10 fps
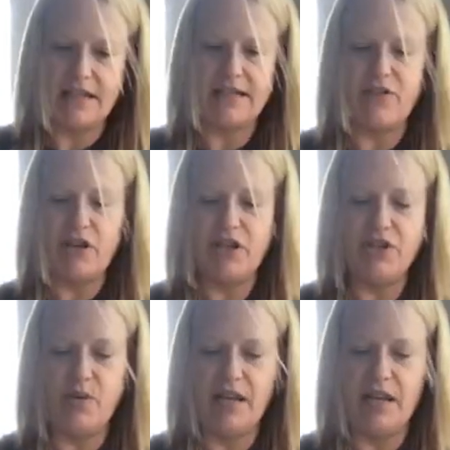So if you're going to
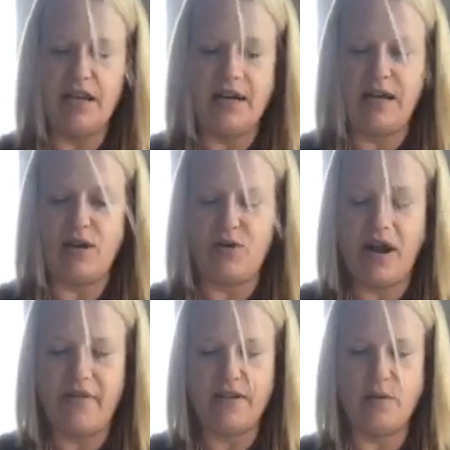do any
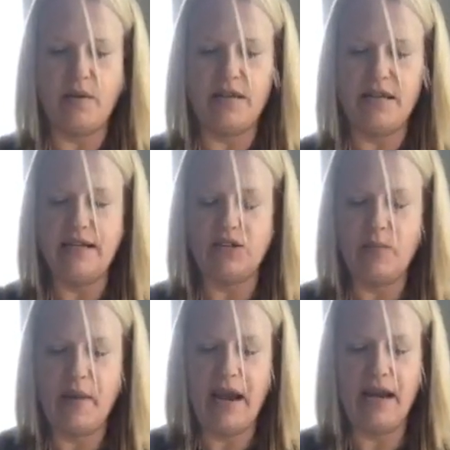crafting with these or
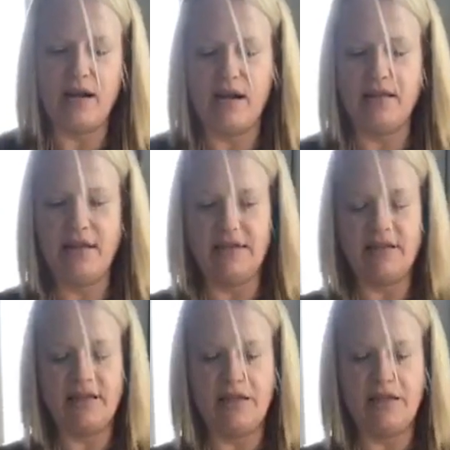painting on these,